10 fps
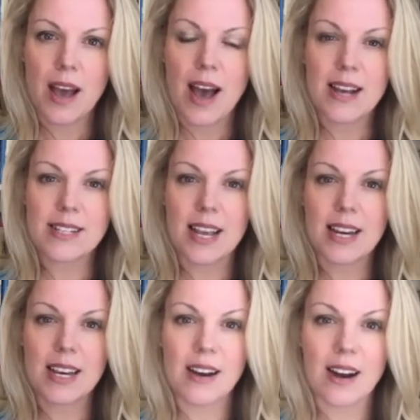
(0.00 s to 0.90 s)
has
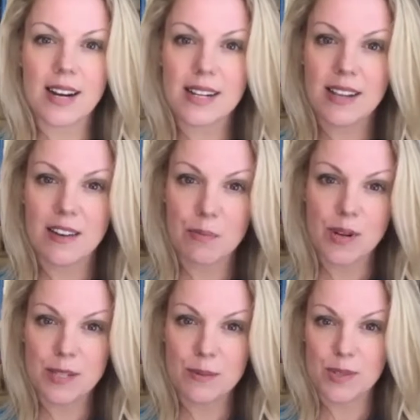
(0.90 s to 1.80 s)
any guiding set of
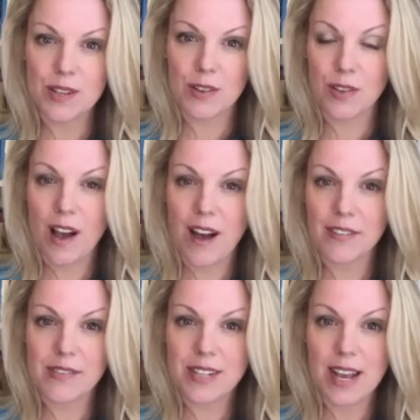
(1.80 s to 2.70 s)
principles in our lives